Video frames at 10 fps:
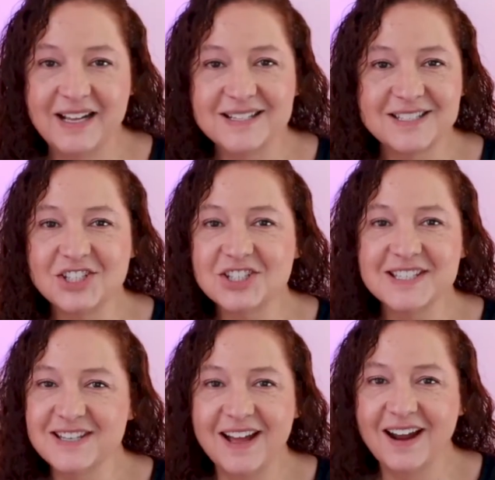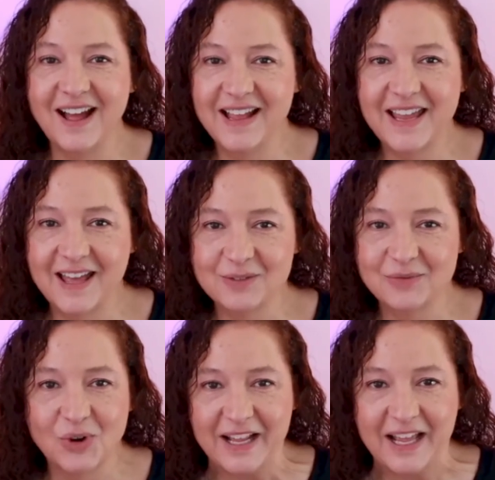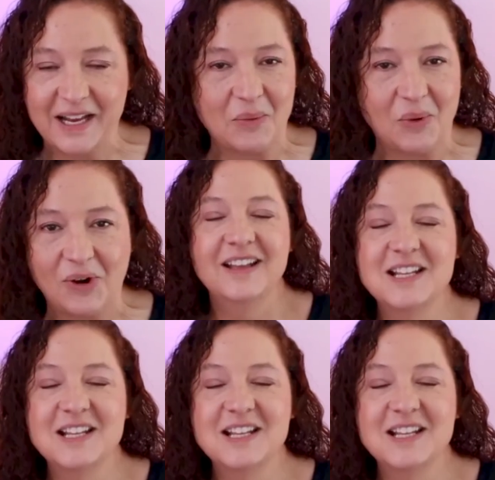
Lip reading: It's just not high in California anymore.